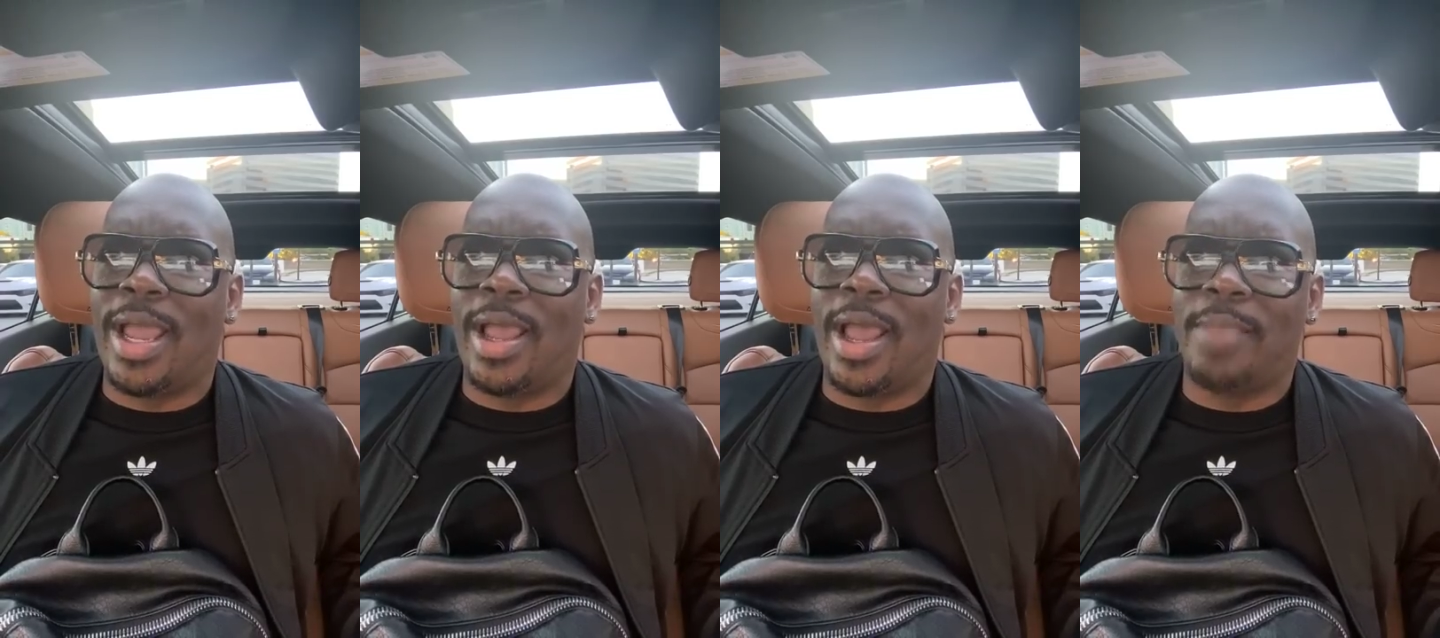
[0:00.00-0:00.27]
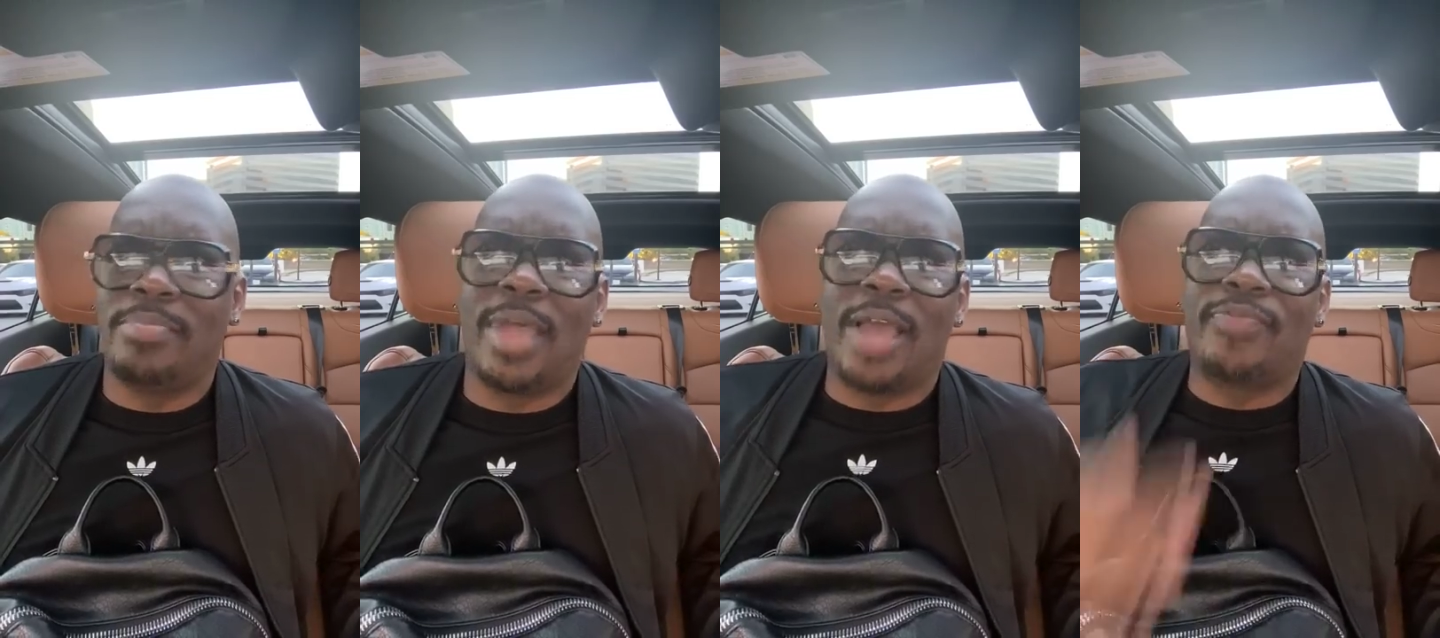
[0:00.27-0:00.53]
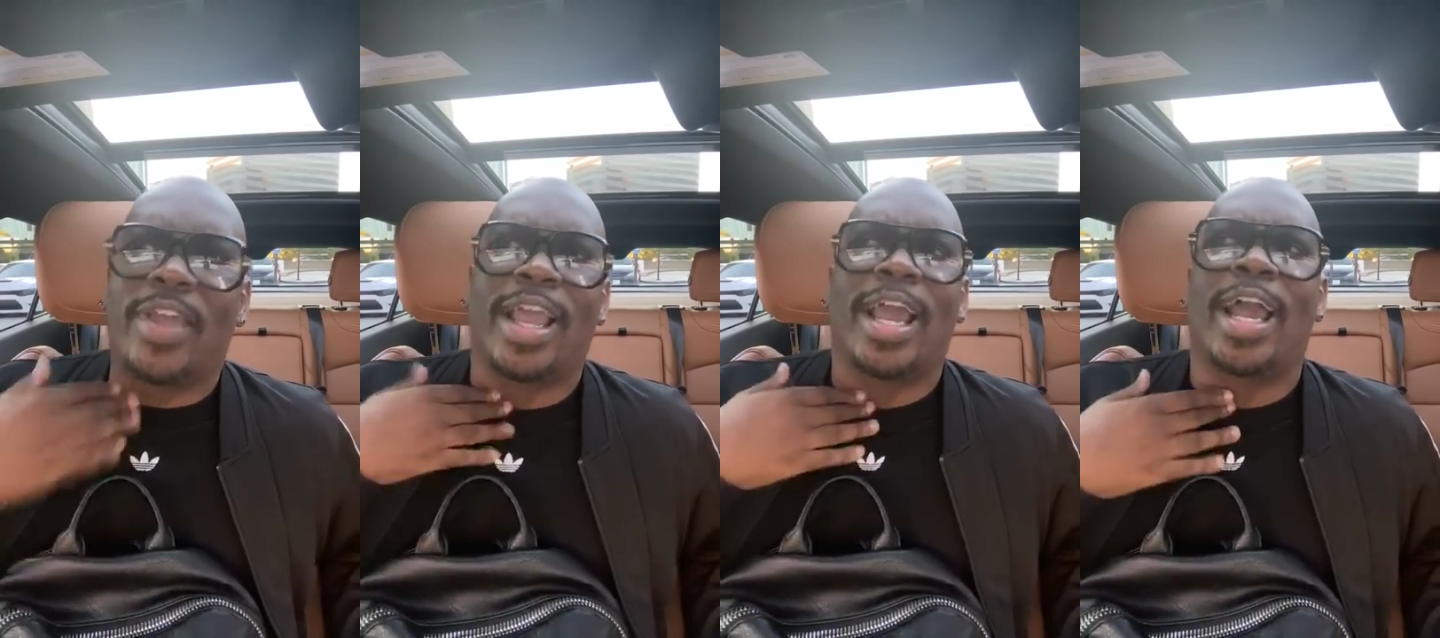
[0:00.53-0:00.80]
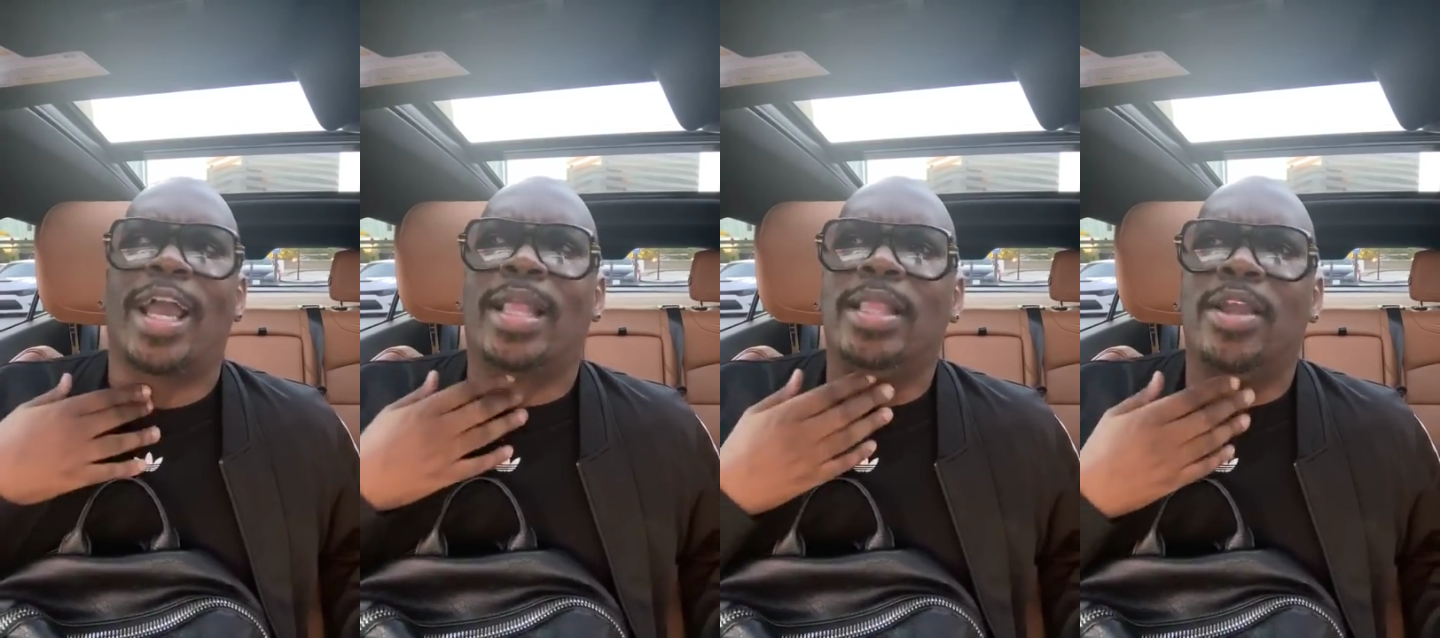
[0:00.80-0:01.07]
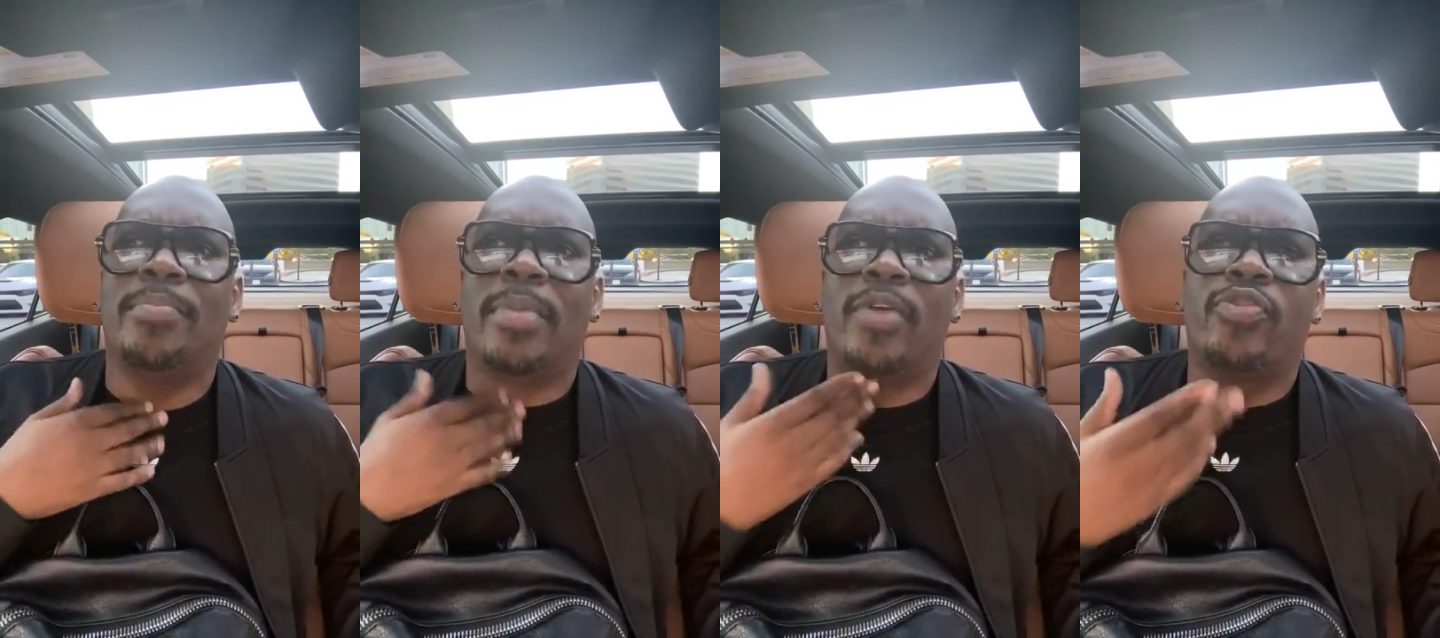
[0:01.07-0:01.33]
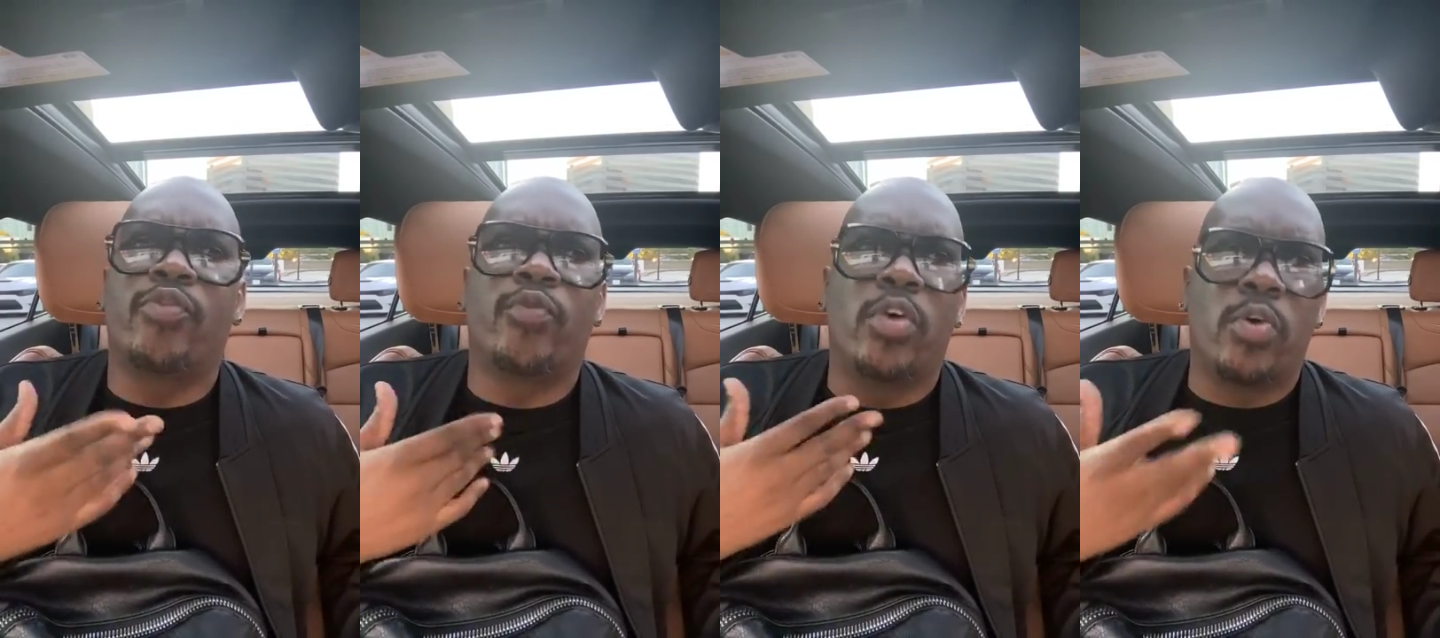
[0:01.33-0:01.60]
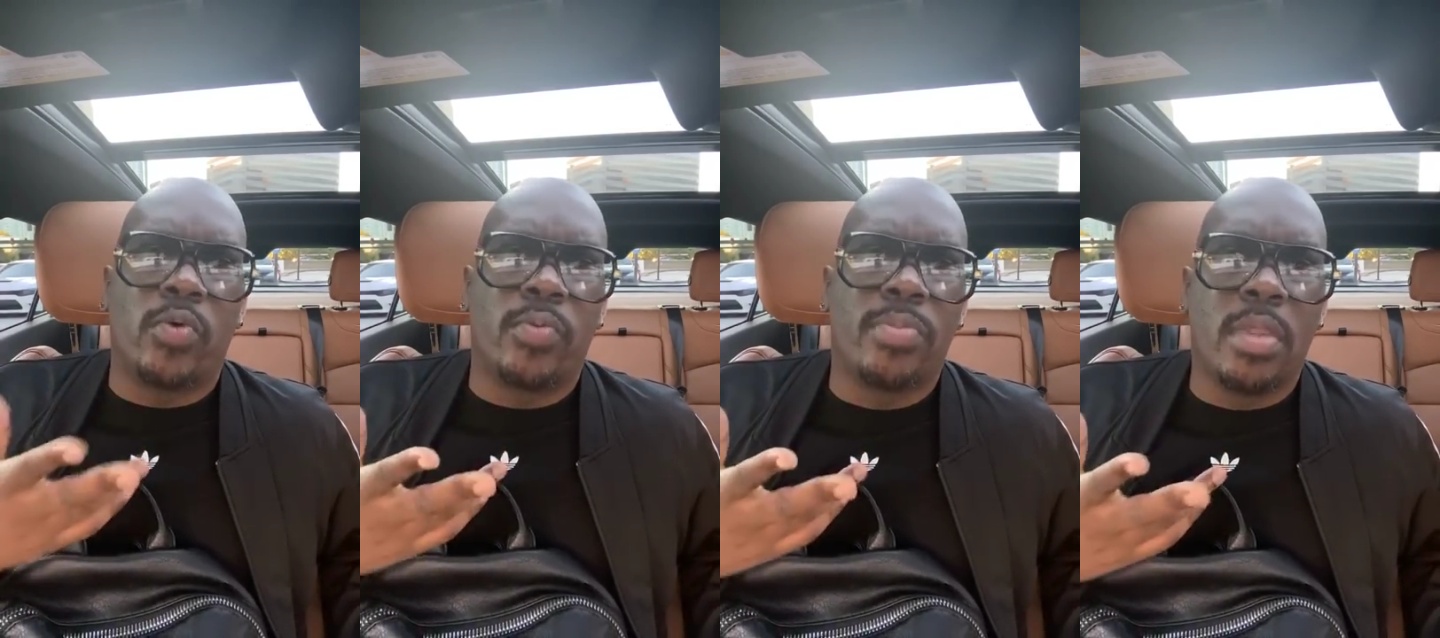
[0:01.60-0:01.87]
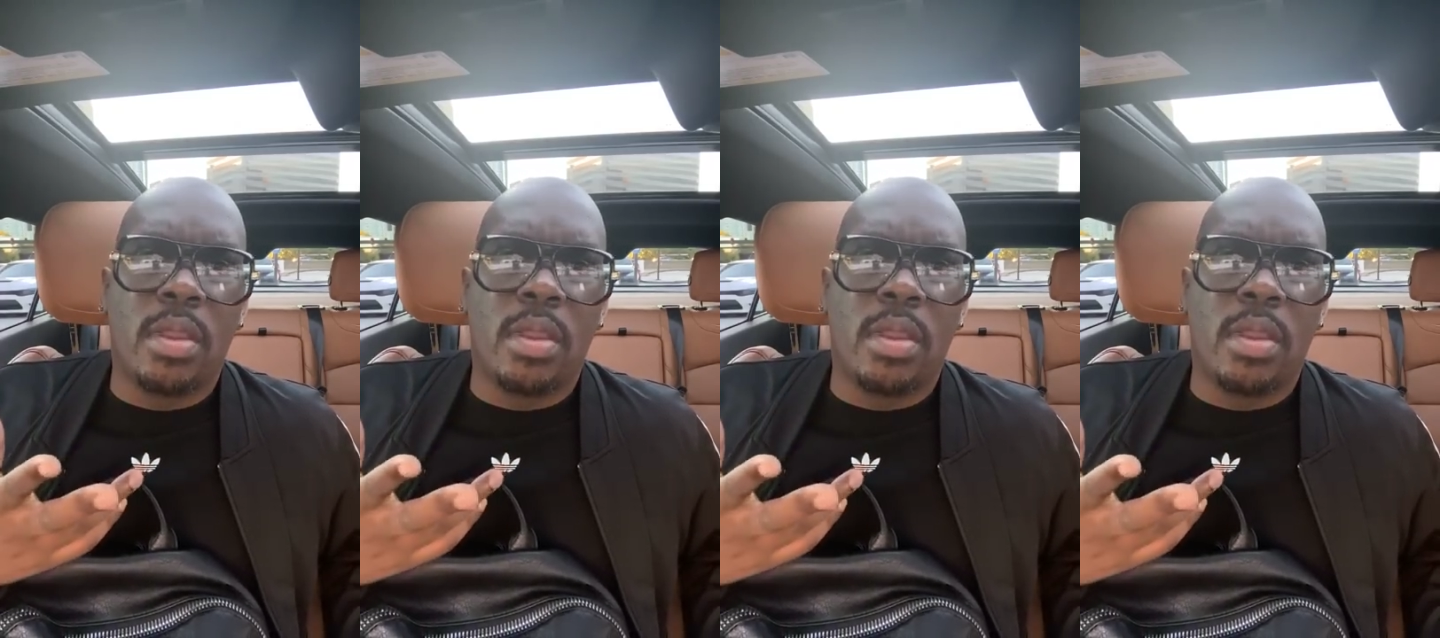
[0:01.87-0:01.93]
I, I like I got to clear my throat.